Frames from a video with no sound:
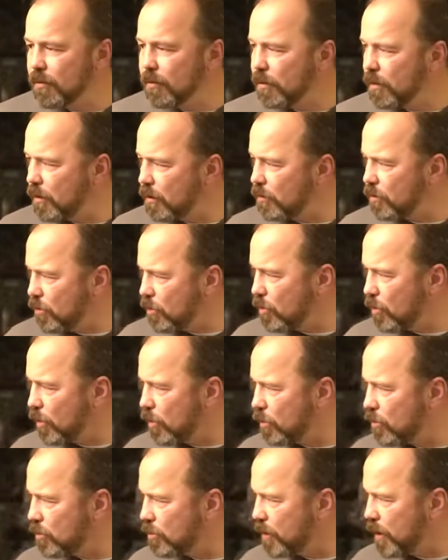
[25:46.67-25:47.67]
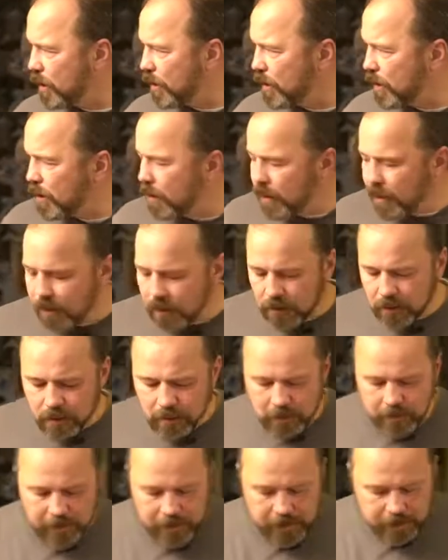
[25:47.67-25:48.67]
You know, you're going to be a
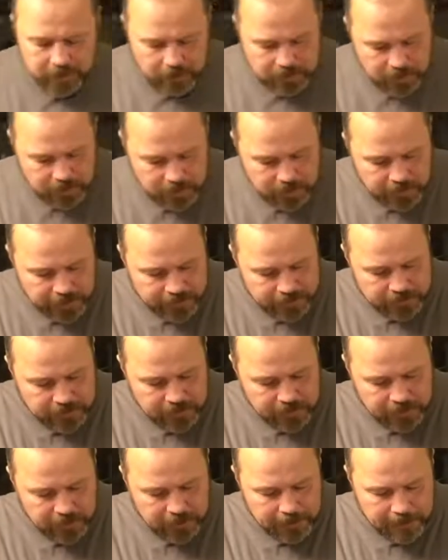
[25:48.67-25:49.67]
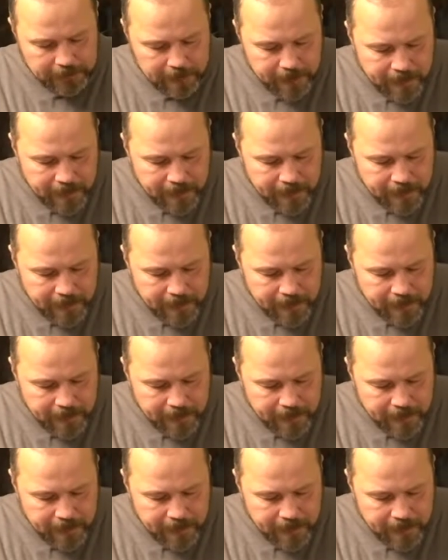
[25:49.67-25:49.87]
little bit under that uh,